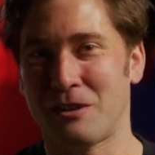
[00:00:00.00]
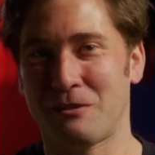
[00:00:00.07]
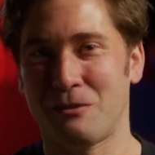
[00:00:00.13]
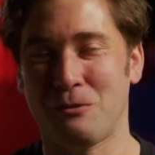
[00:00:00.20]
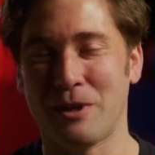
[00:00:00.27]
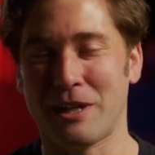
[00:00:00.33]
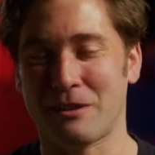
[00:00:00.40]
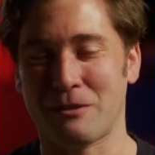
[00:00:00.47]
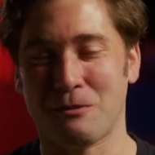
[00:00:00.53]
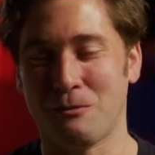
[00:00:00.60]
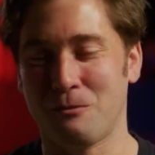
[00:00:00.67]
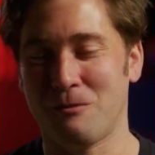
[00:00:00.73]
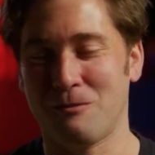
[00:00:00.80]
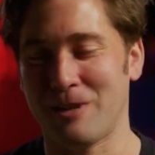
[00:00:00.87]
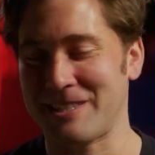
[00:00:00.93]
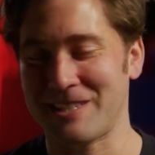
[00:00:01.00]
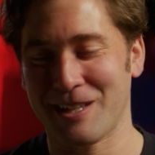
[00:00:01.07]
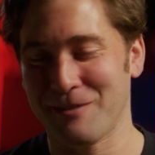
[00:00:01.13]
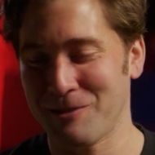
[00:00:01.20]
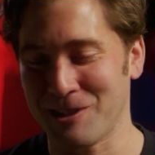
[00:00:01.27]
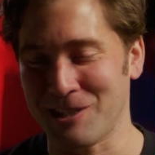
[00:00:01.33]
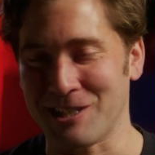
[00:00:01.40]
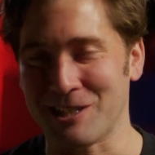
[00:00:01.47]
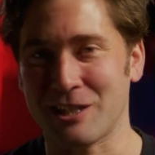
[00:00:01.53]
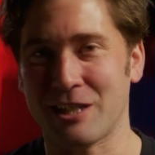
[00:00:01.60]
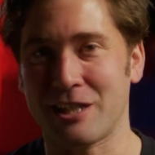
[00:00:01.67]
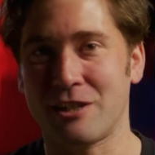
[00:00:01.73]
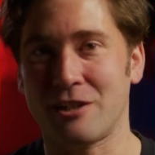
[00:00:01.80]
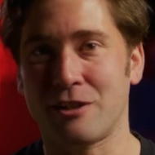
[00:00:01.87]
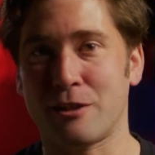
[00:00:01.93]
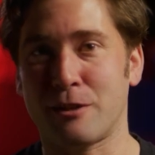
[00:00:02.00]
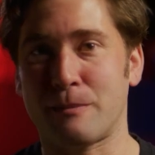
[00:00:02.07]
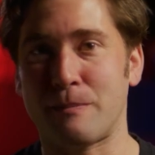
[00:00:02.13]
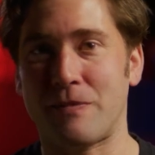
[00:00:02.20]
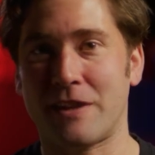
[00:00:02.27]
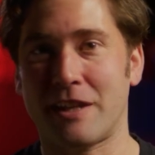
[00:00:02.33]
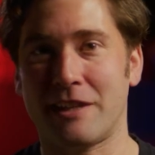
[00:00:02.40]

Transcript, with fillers: where, what's happening, and uh,